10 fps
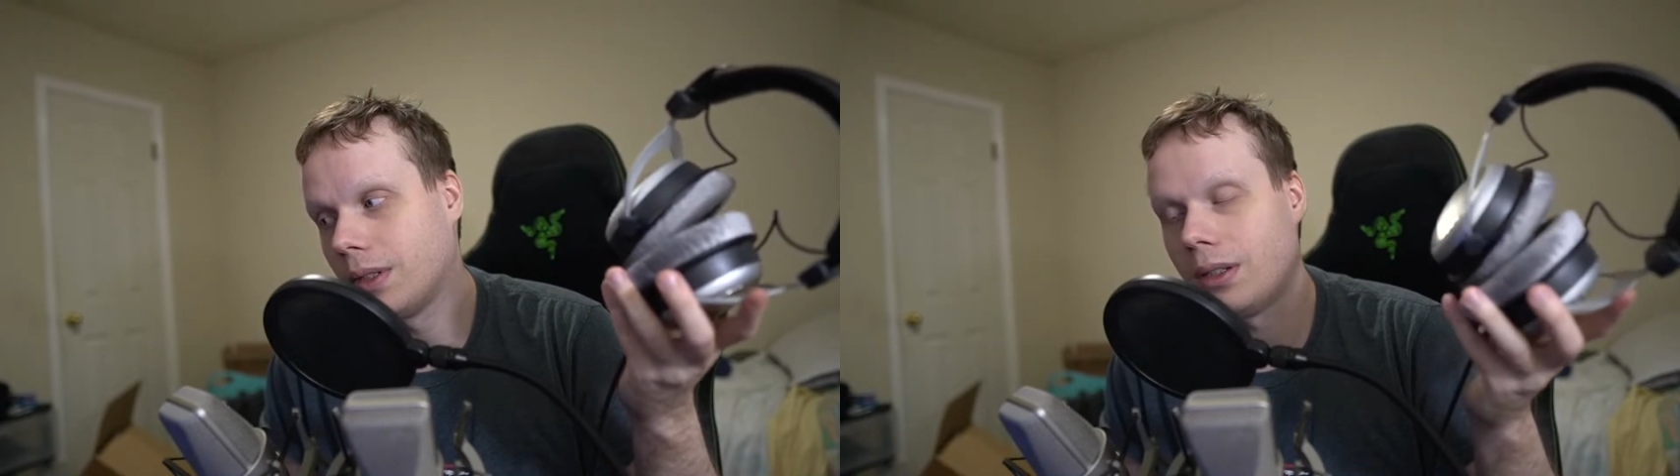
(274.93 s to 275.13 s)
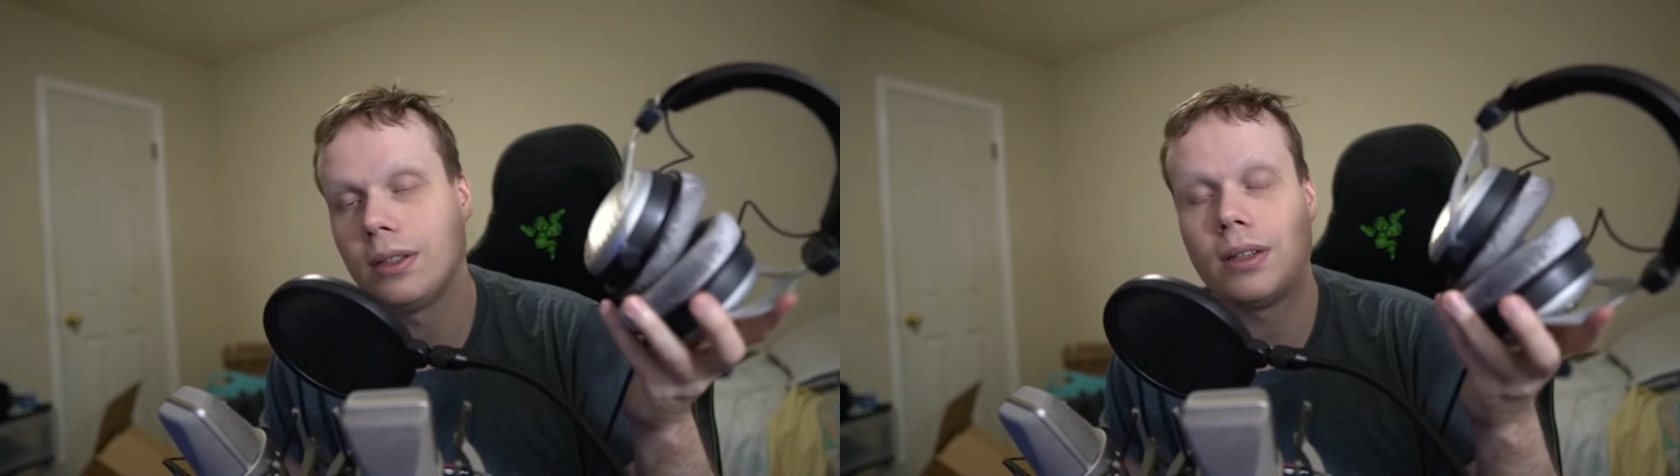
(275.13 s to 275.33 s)

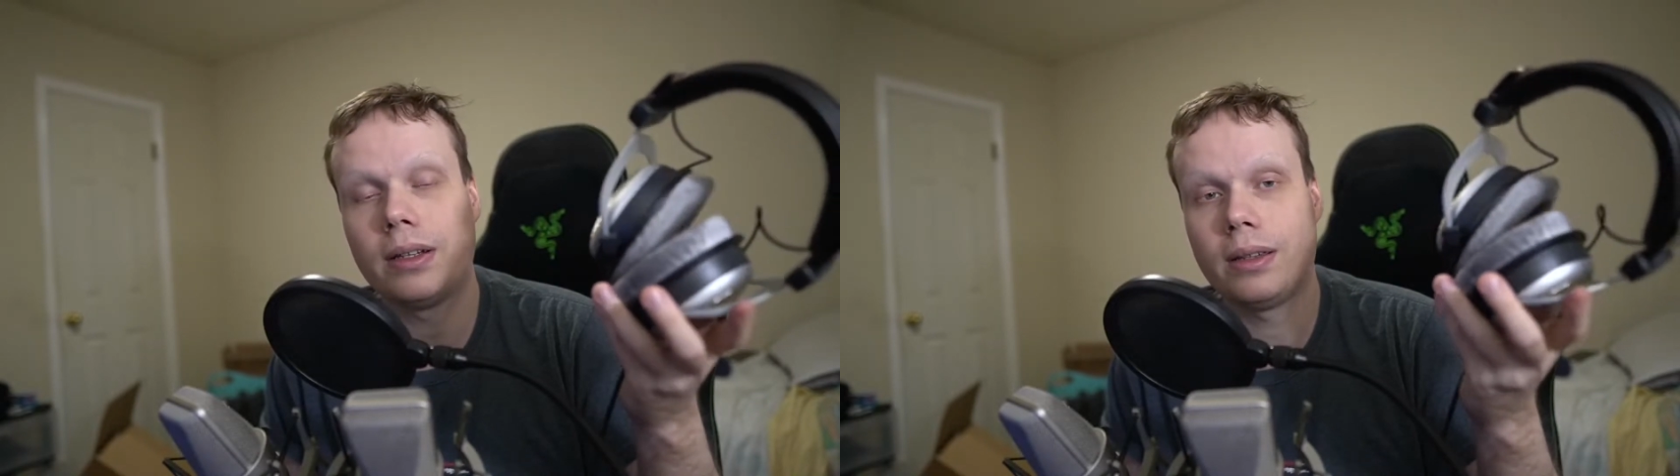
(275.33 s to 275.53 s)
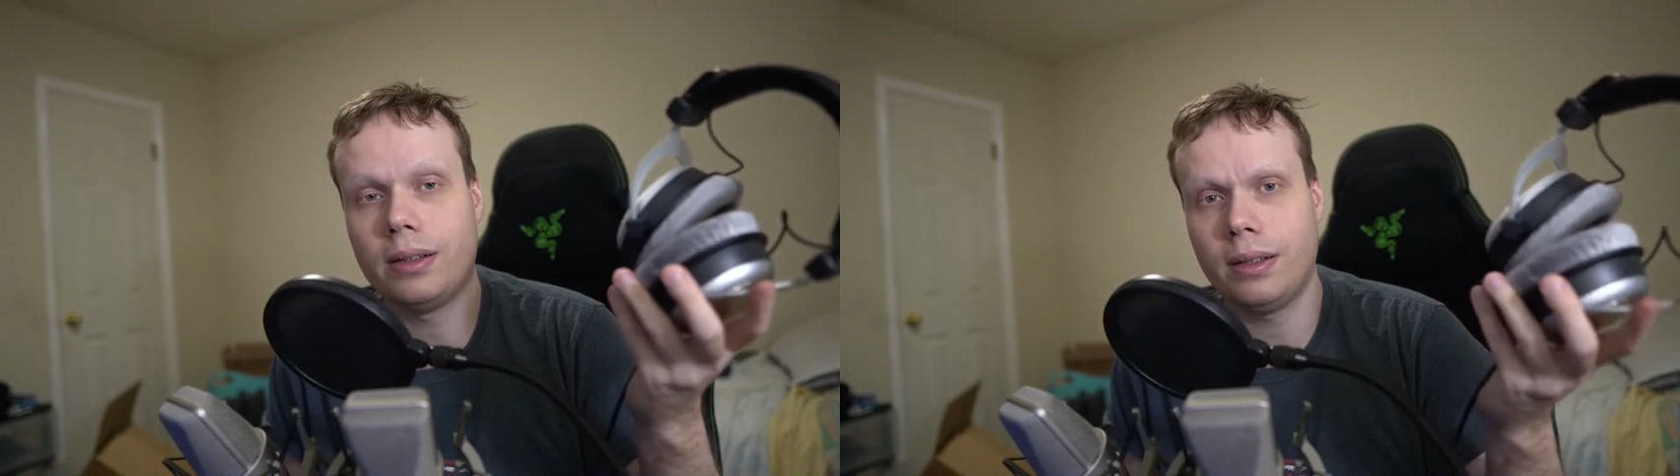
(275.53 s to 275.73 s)
Because
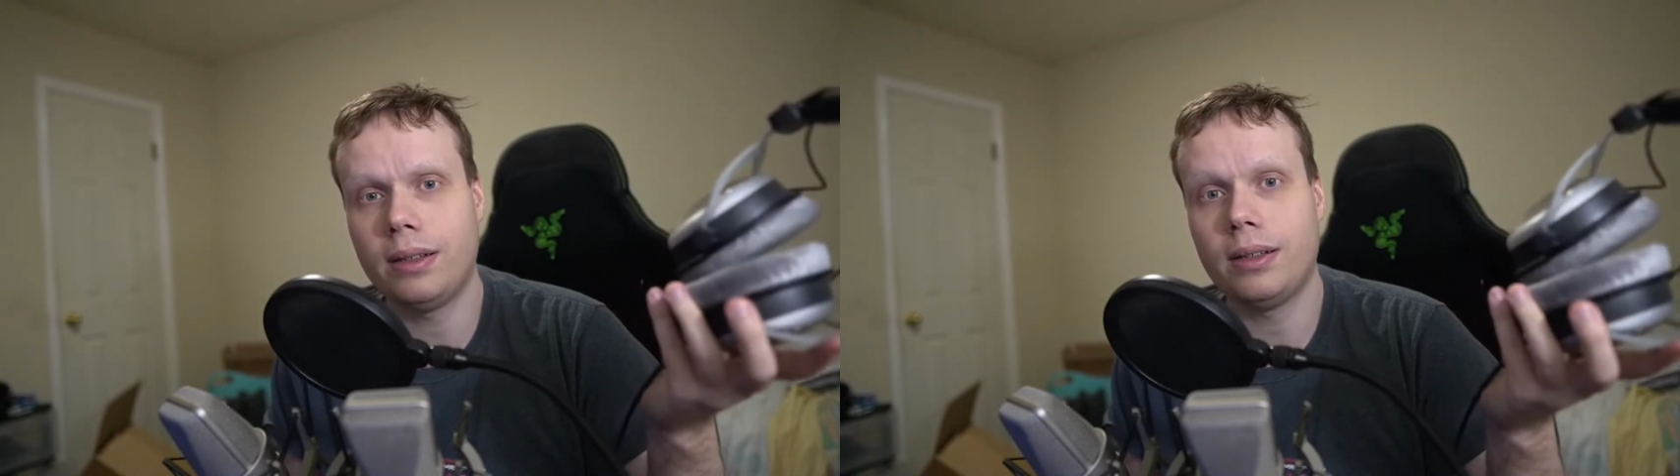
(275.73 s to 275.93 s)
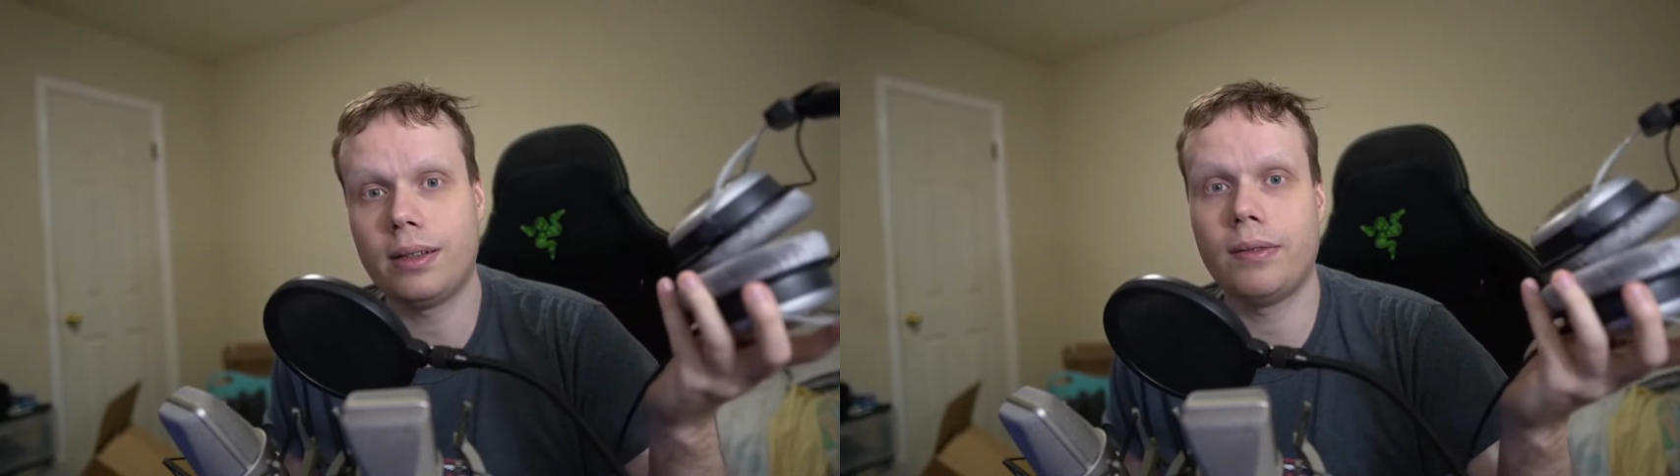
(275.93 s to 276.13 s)
like the
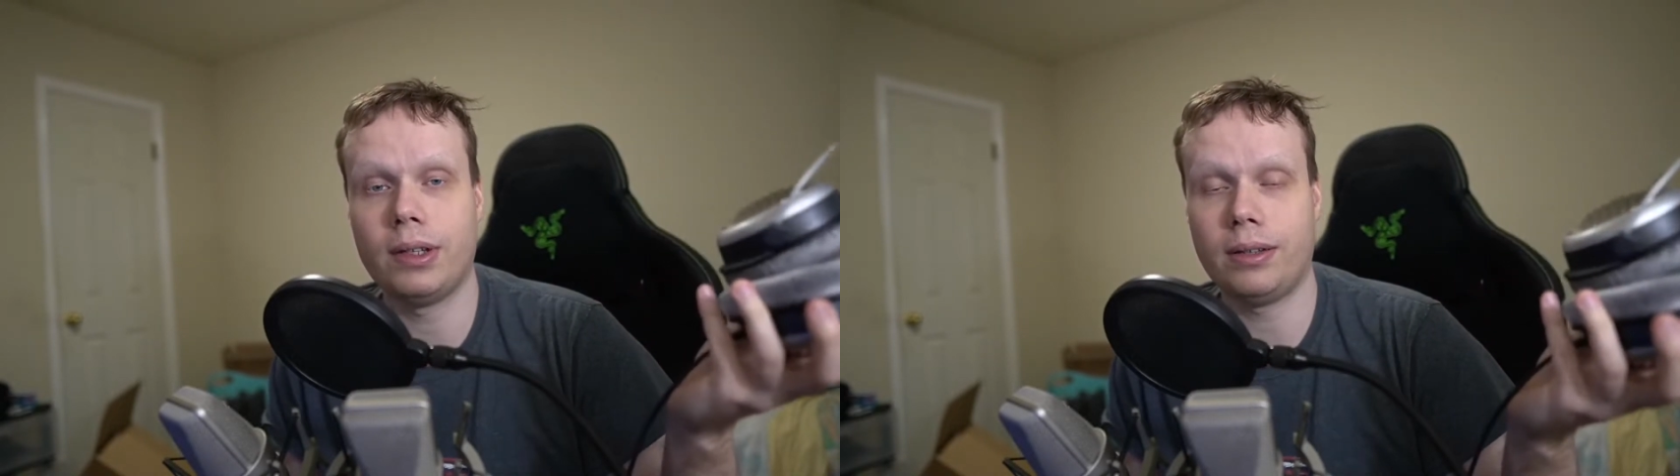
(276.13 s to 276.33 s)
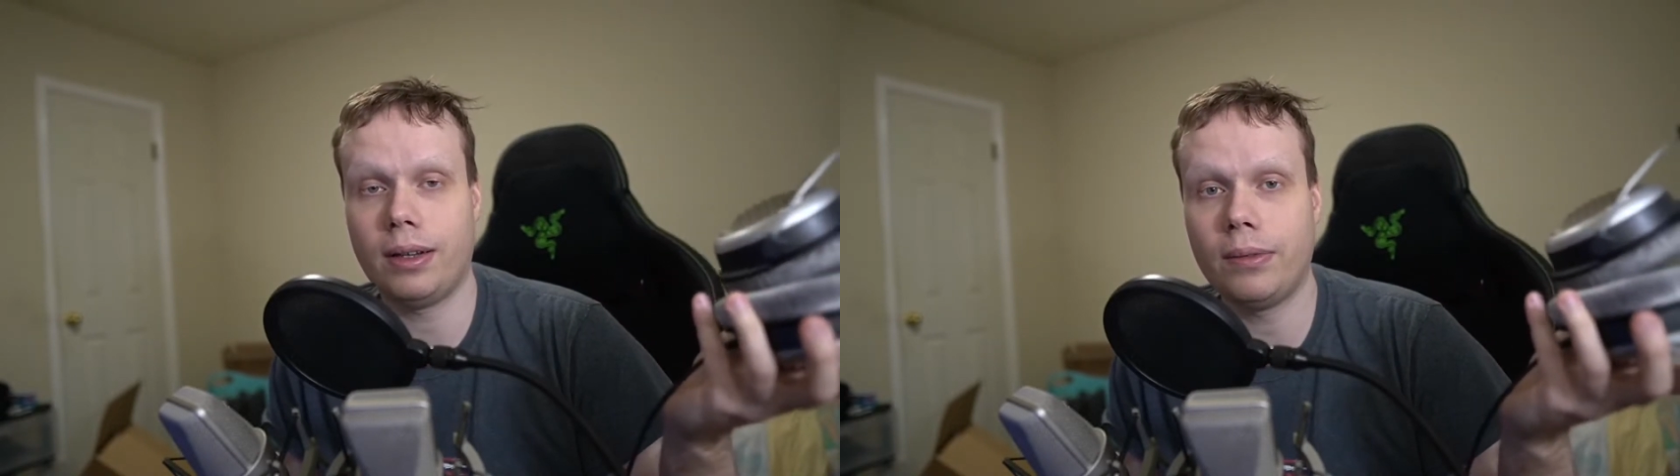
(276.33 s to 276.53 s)

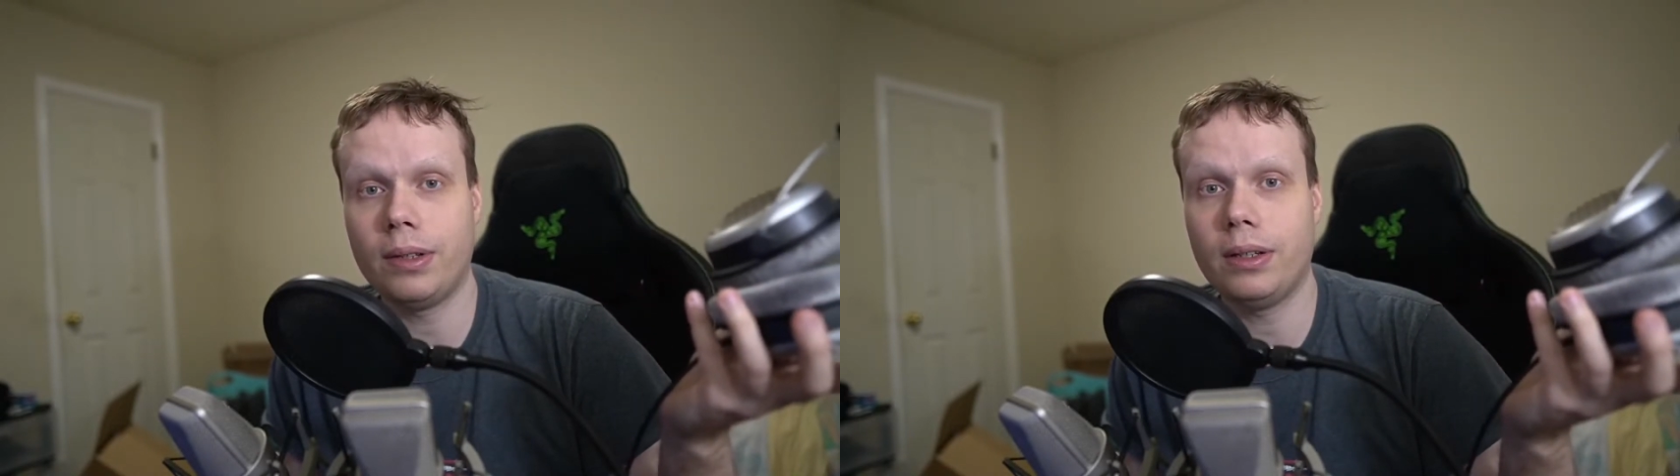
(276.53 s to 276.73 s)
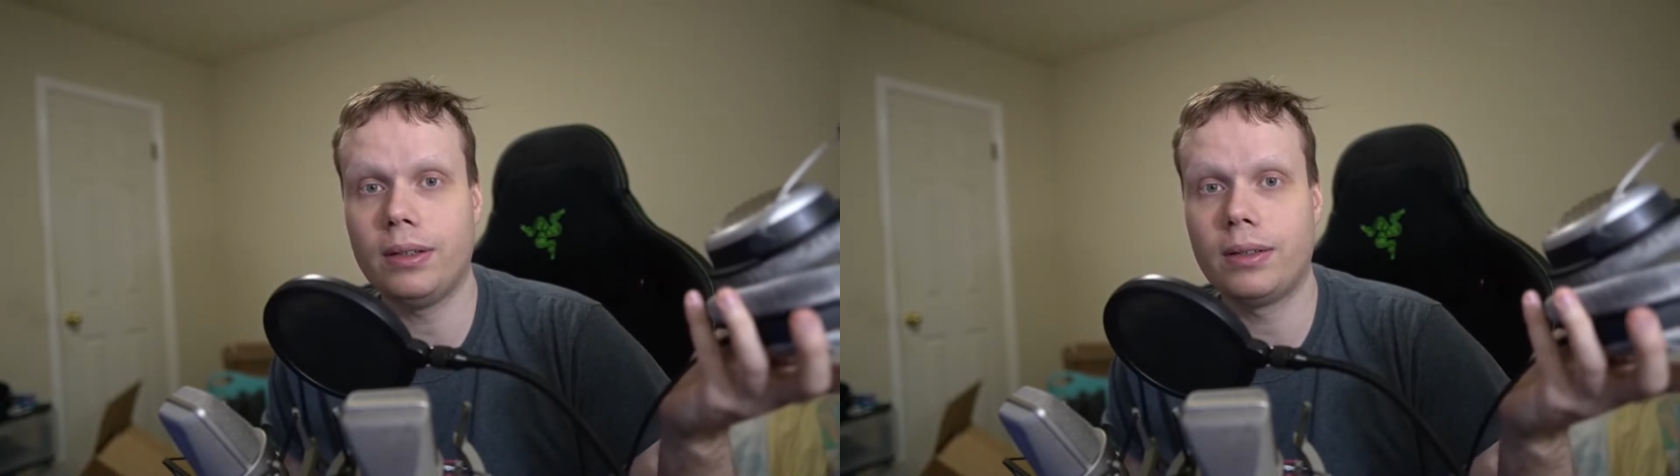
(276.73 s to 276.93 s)

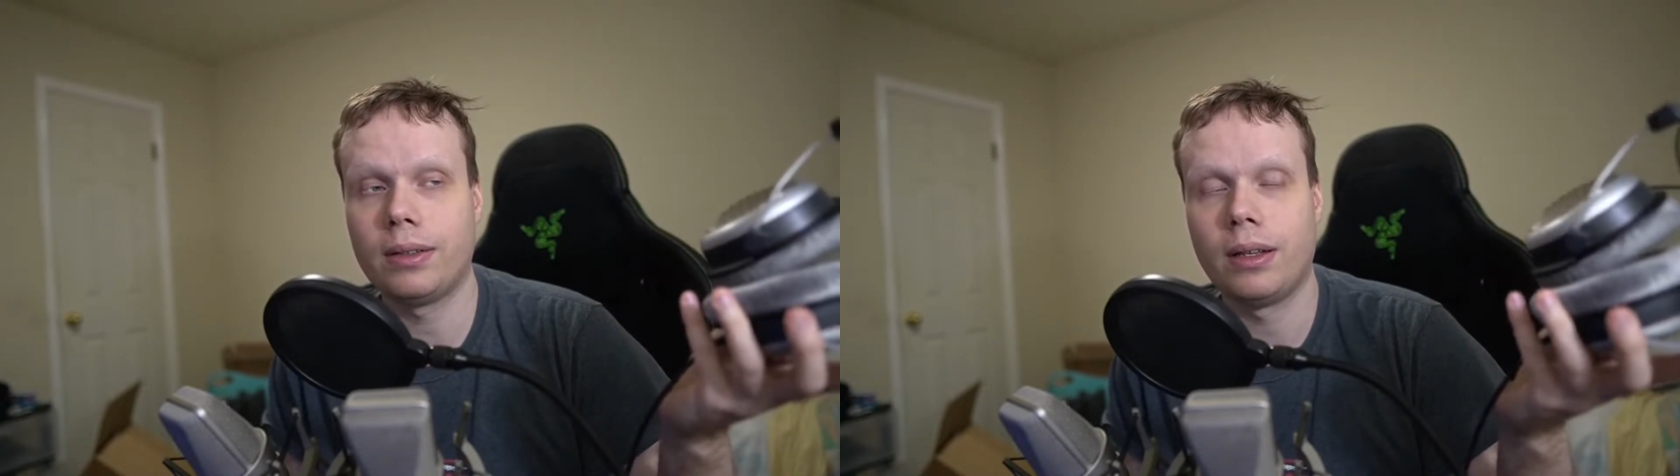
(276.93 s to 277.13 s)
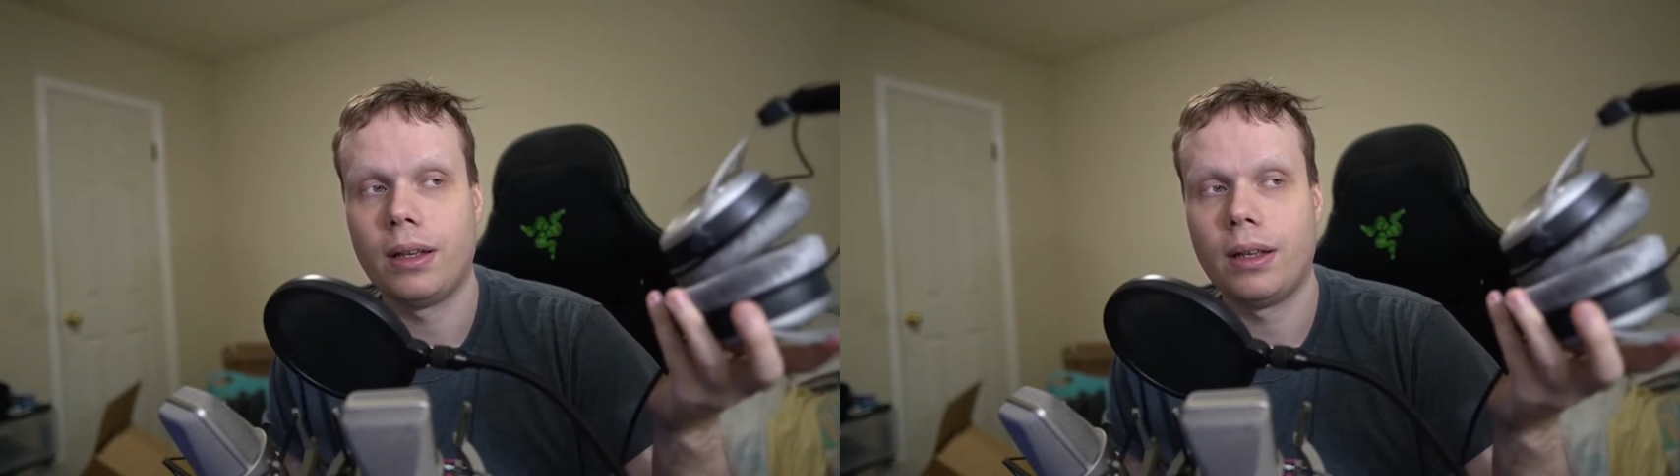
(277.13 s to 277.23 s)
DT770s